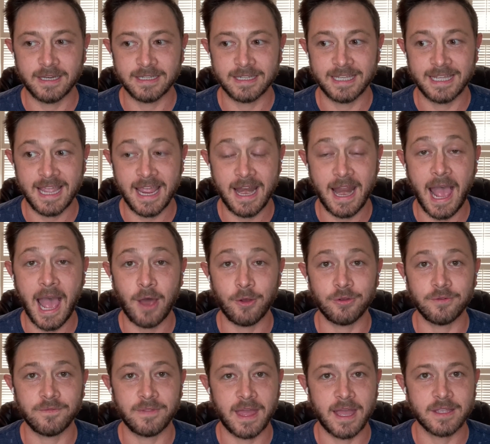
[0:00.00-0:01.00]
get out
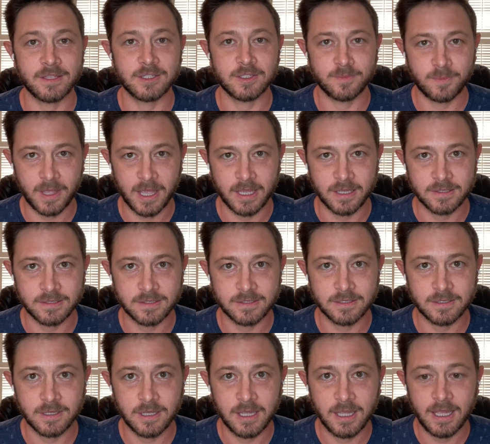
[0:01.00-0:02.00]
of that
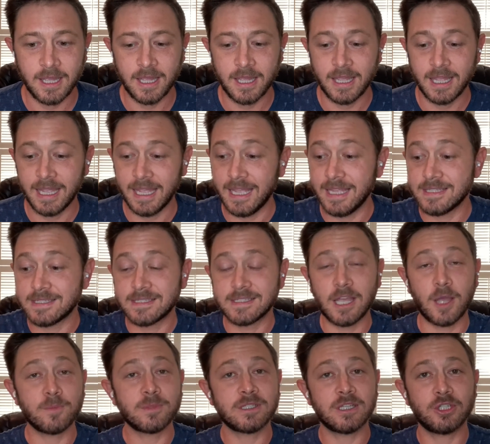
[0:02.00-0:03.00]
space. In
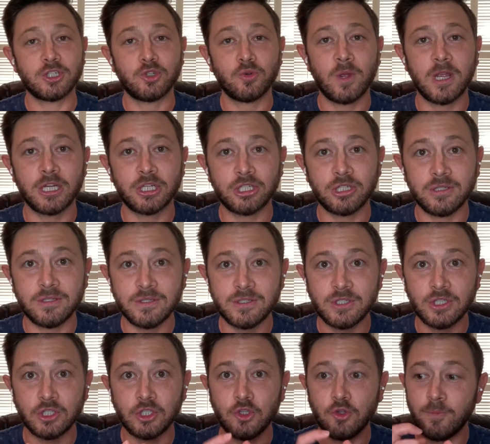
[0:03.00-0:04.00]
some
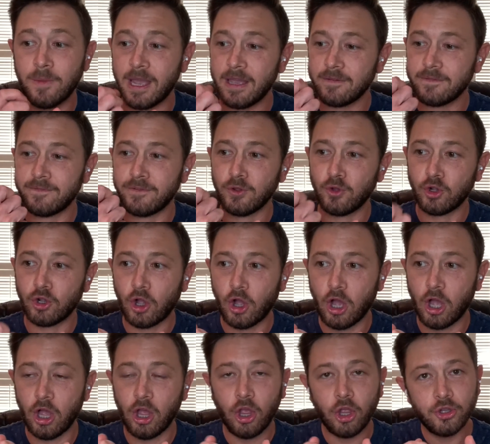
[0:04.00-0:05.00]
situations, you might feel
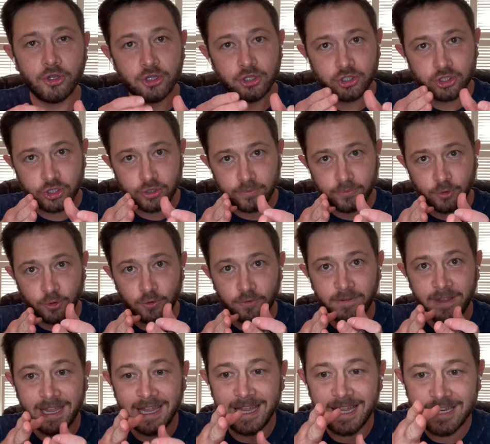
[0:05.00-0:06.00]
called to
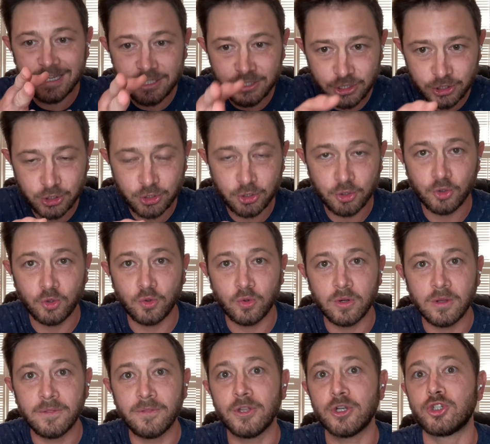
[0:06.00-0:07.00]
move
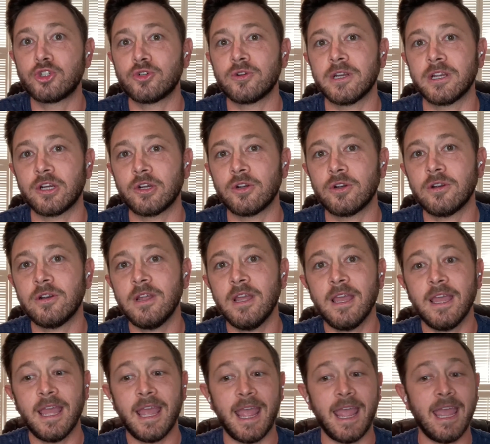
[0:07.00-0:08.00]
into the trigger.
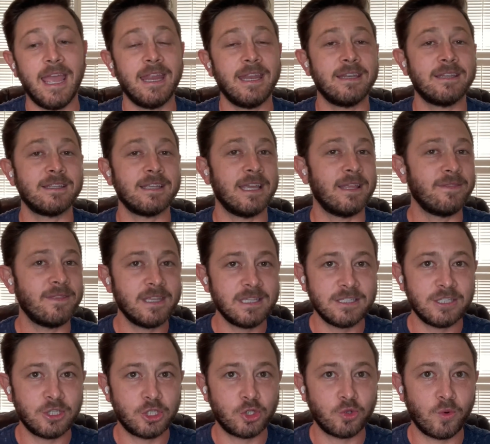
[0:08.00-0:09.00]
And in this
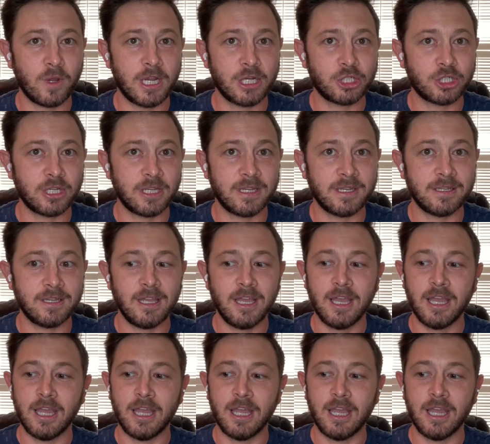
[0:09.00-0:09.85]
situation,